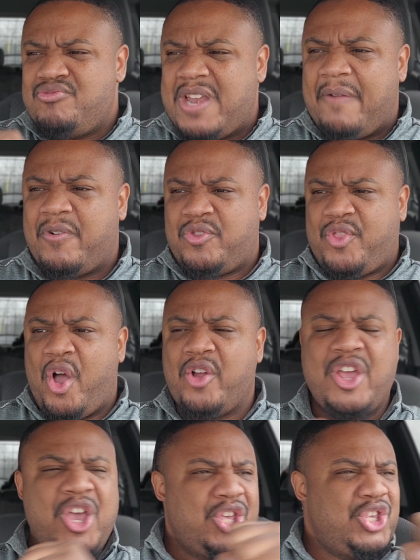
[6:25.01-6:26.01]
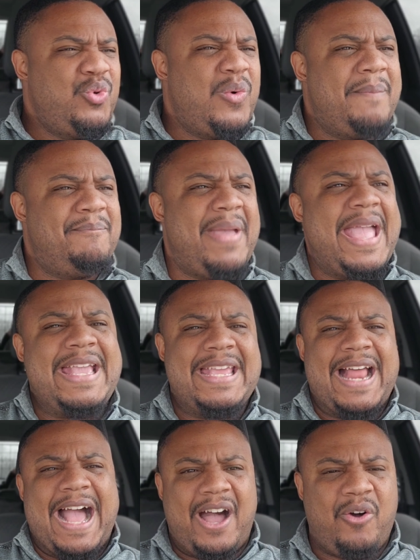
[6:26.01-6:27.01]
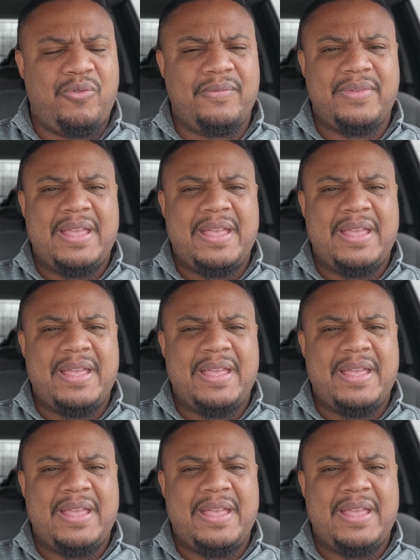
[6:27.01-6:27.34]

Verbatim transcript: never thought you would make it out.